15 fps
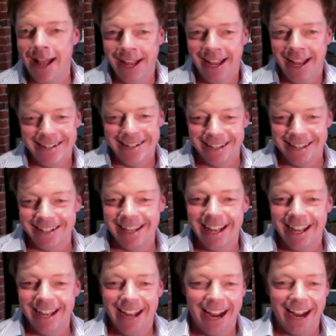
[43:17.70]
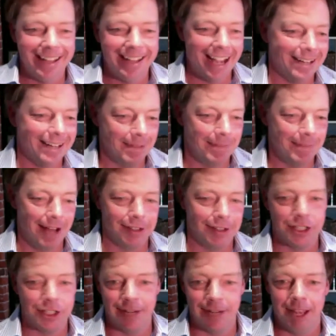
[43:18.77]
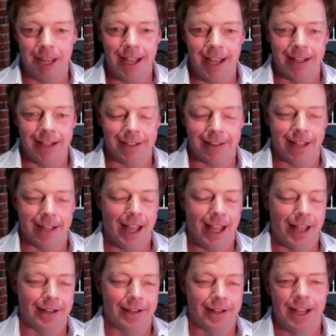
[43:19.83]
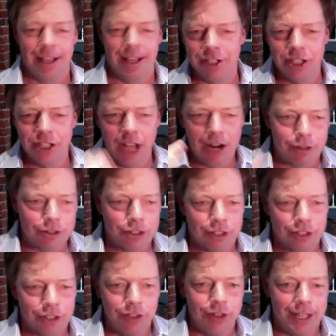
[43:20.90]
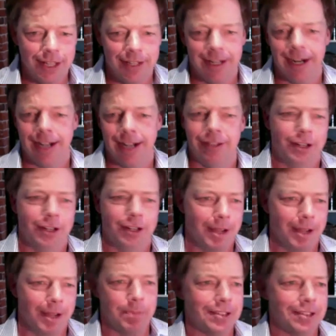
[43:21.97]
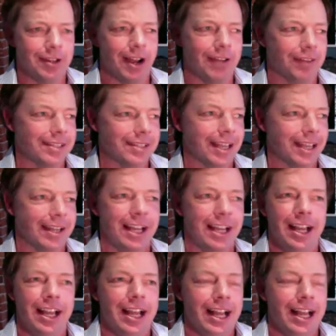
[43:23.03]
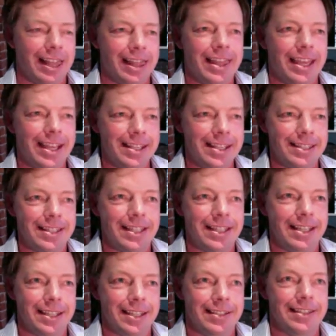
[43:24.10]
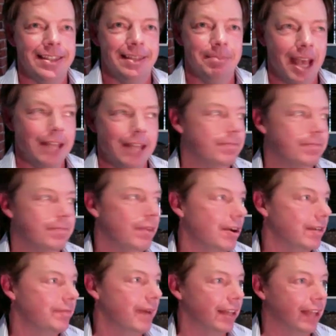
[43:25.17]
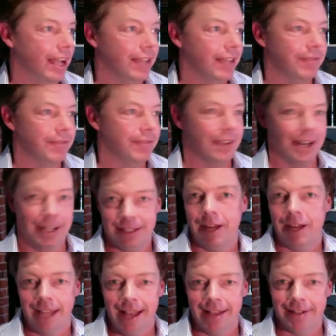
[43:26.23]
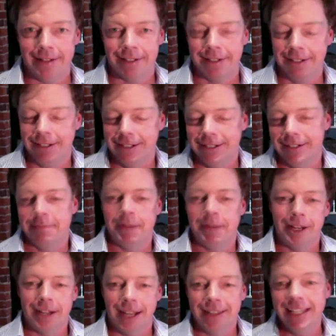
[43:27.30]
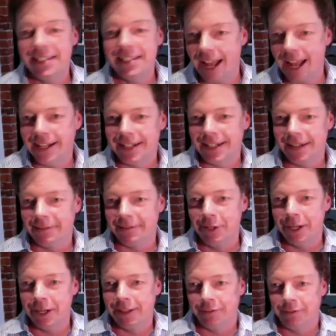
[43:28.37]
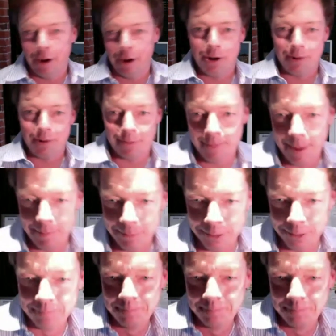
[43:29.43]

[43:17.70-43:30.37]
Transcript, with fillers: landed, and they handed me a bottle of champagne, and and the general saluted, and I took my spacesuit off, I said. This is the best moment of my life, and it's about to end. But at least I can uh, look at the photo and remember